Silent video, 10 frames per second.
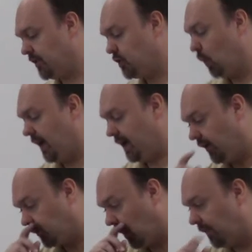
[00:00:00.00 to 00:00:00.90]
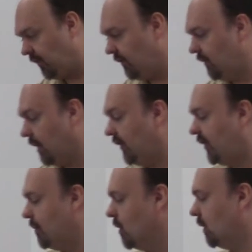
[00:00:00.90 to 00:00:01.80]
20. He describes it very
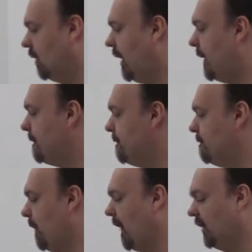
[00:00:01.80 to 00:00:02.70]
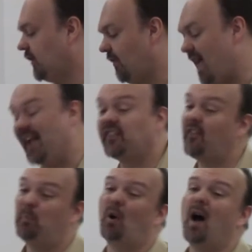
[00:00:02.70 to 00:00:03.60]
similarly. So that's
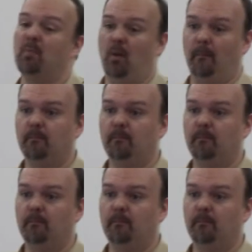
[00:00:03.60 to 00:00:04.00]
the problem.